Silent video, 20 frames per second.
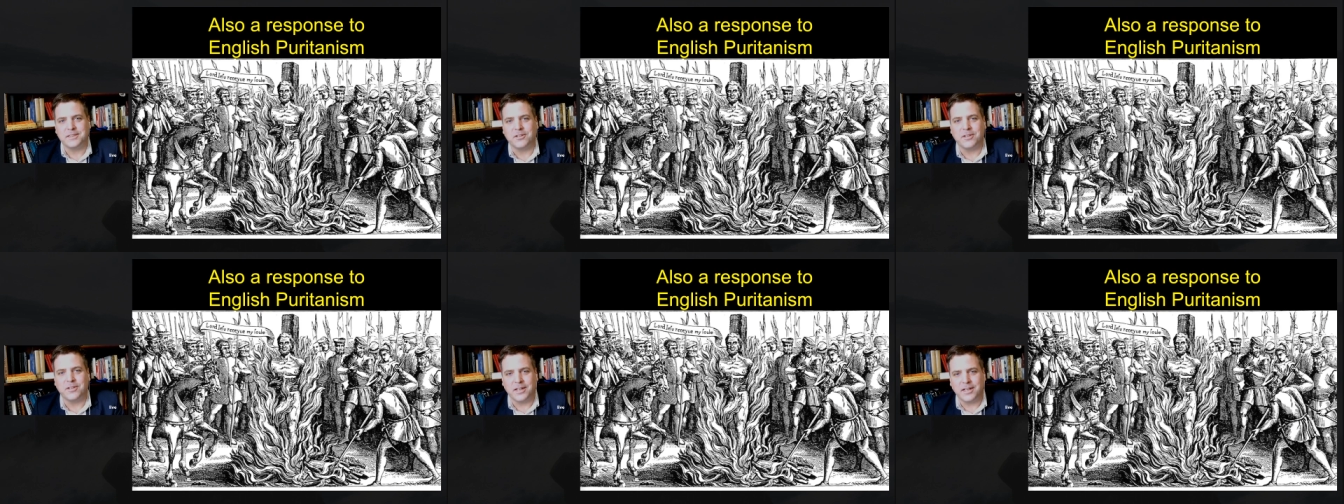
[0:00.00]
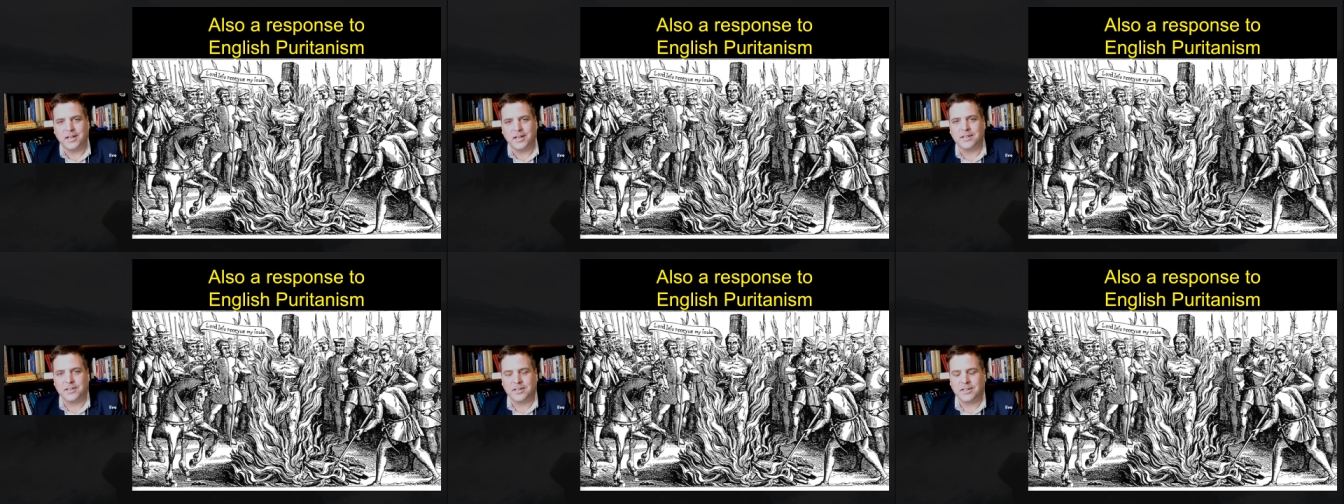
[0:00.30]
So they
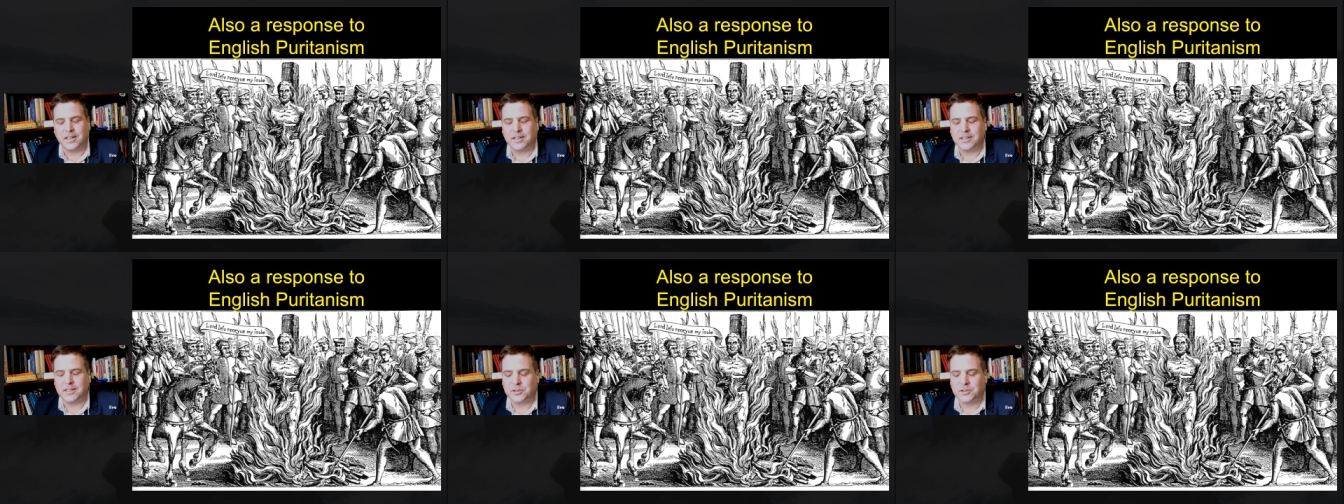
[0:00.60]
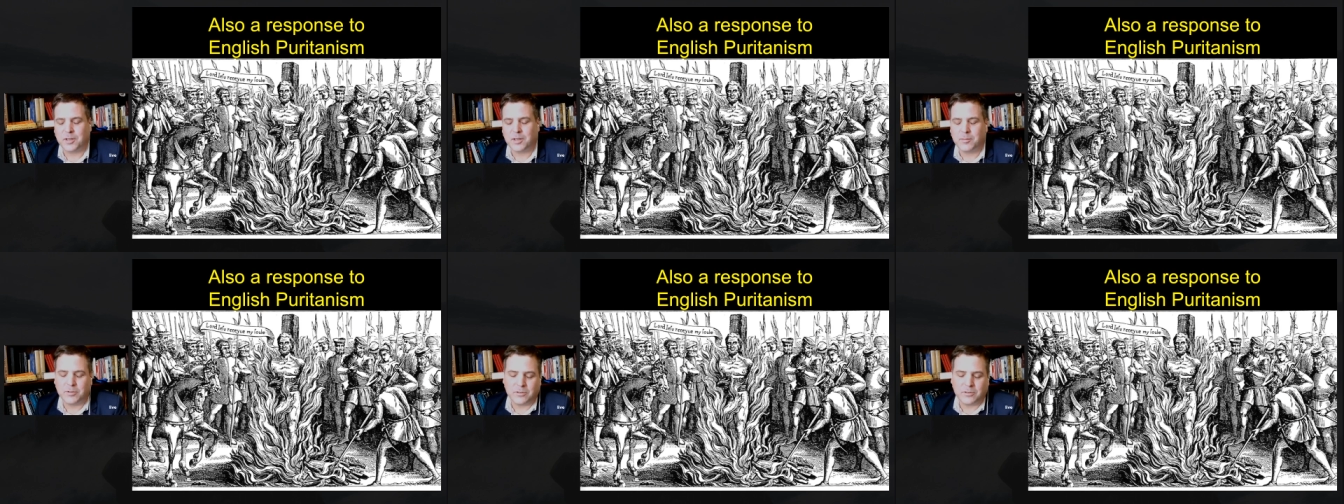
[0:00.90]
got in a lot of
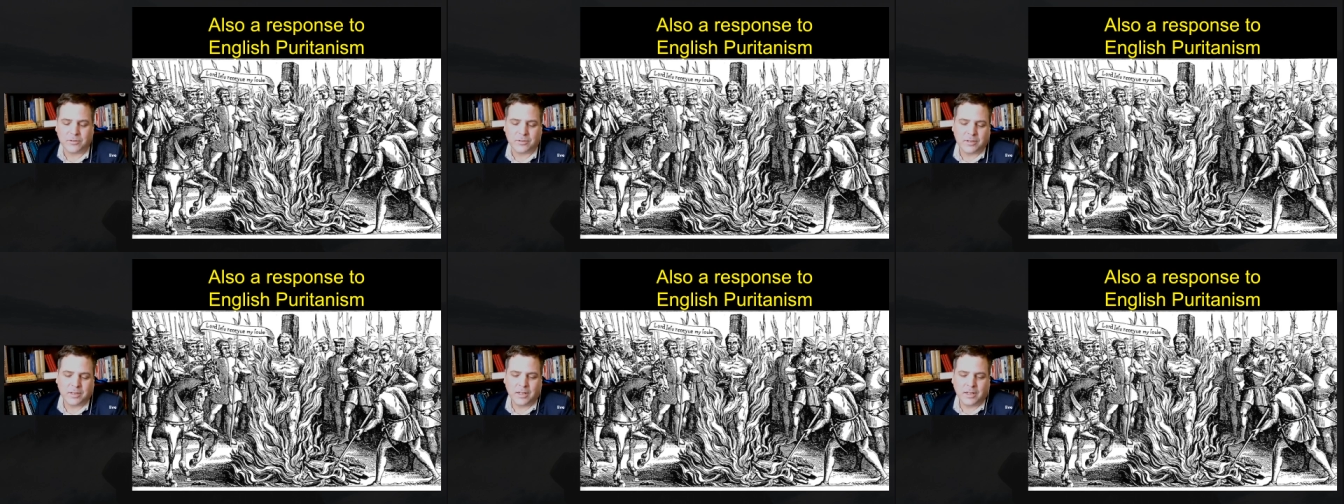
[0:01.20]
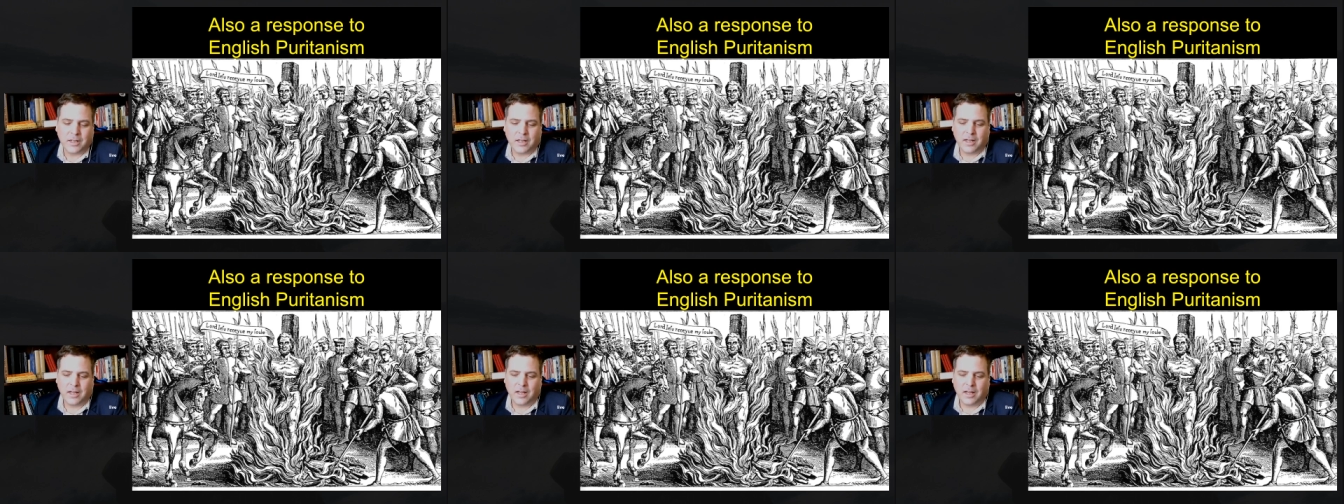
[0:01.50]
trouble,
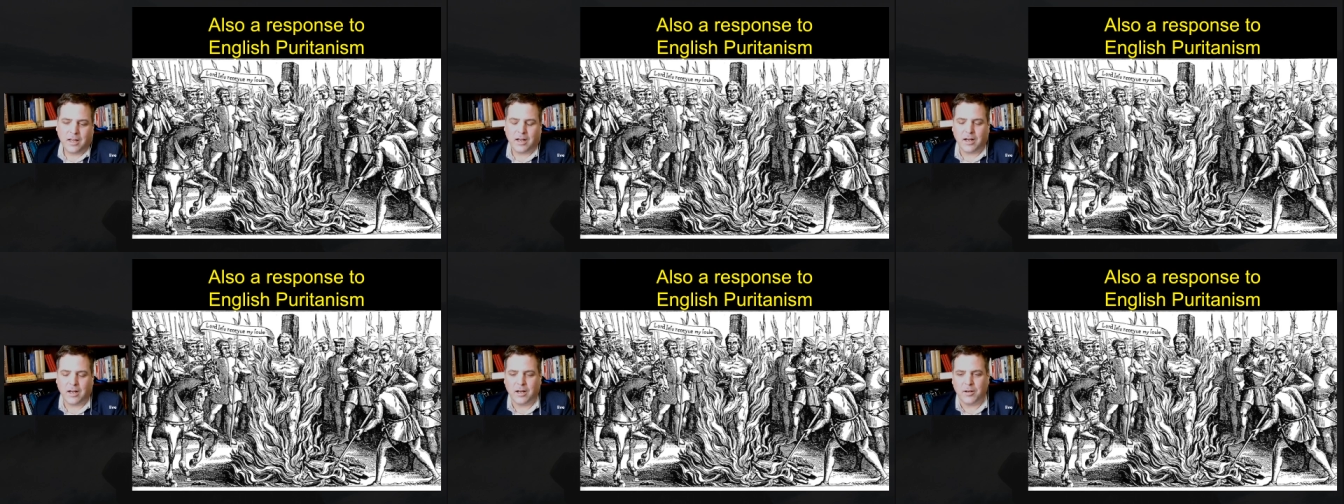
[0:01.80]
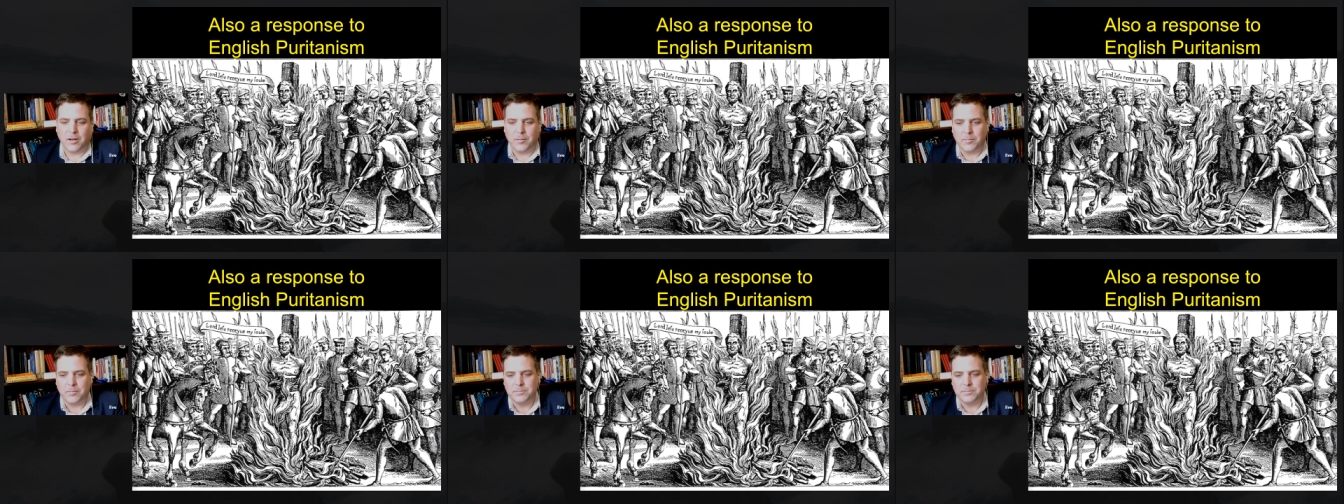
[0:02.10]

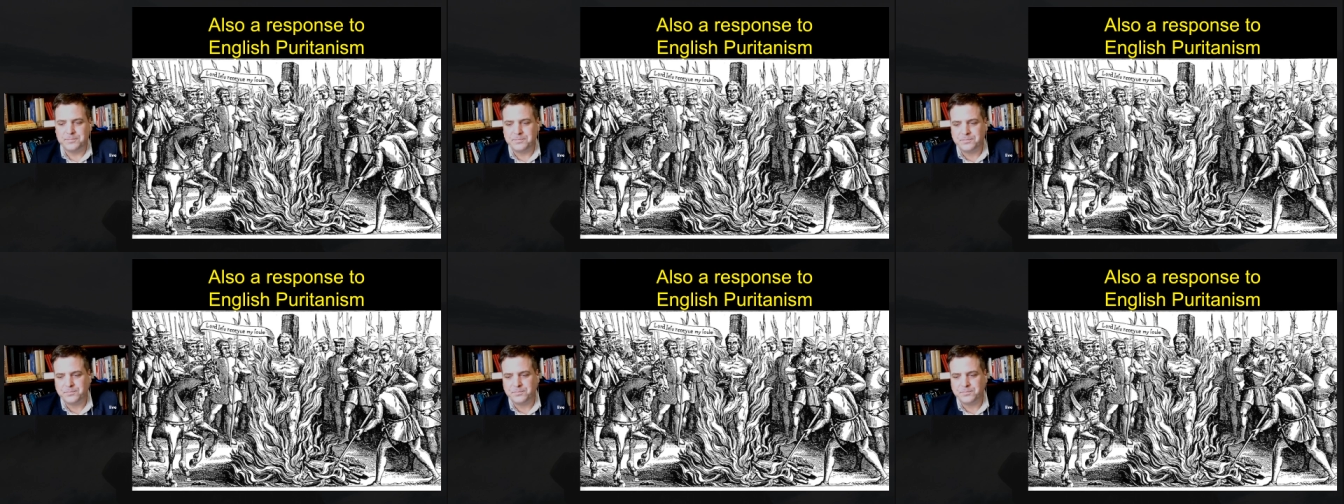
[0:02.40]
um,